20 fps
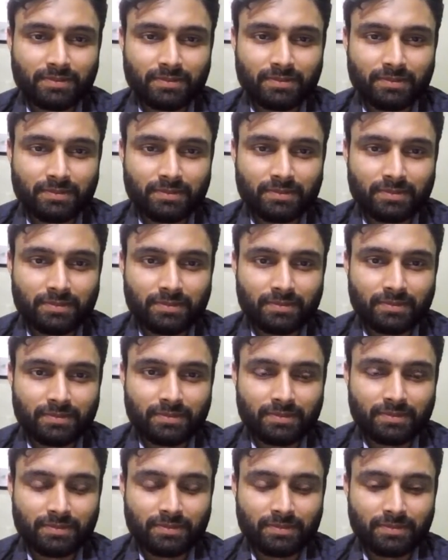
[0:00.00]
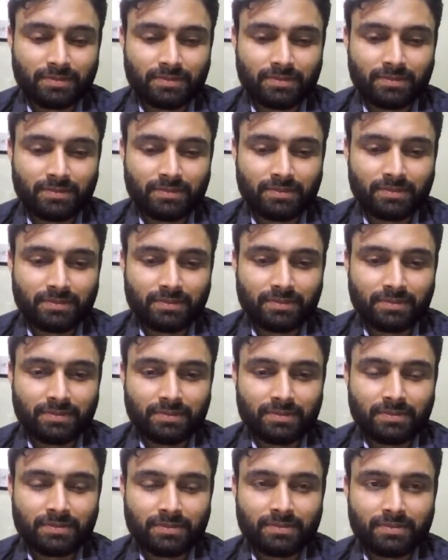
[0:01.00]

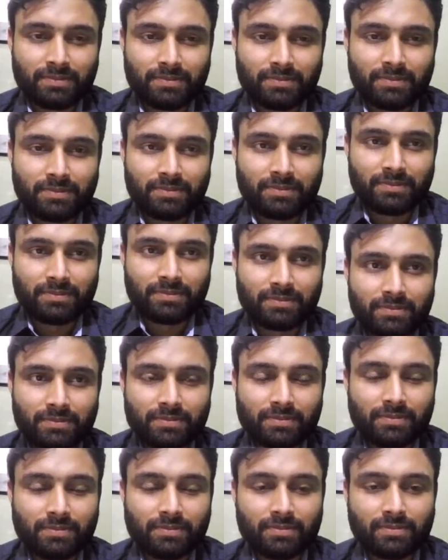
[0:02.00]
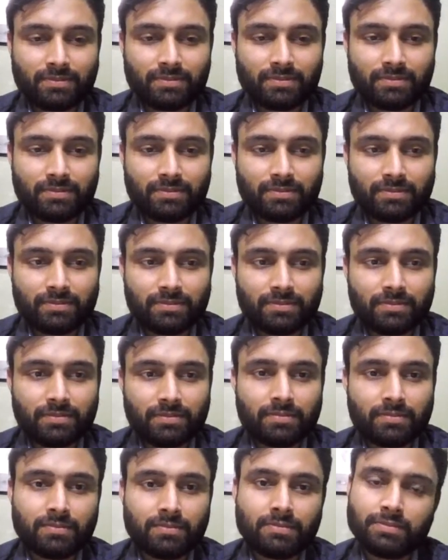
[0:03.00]

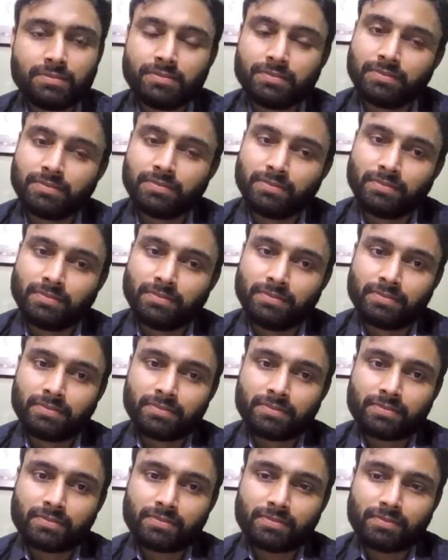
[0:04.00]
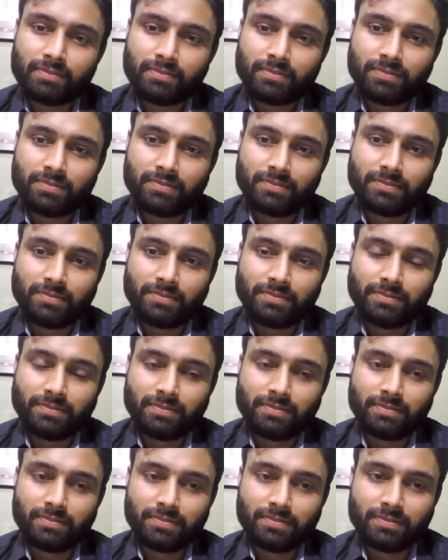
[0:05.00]

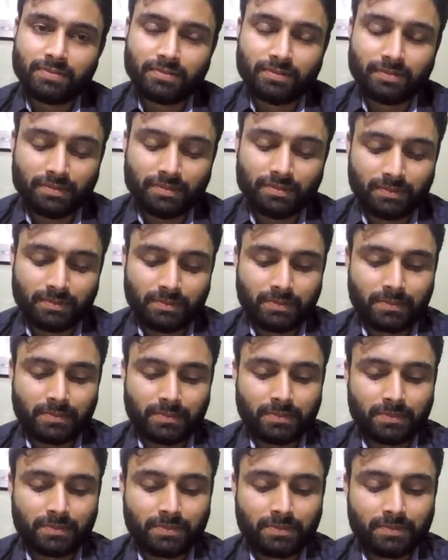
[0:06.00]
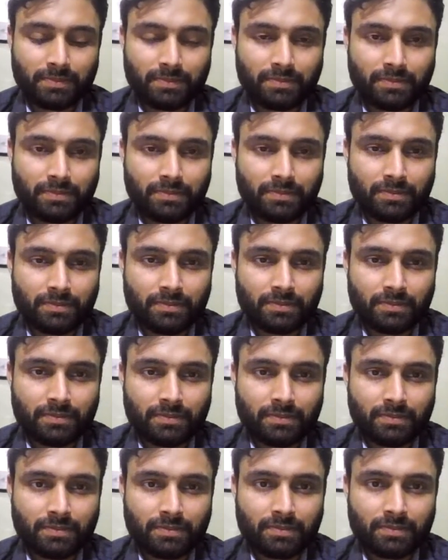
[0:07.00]
[no speech]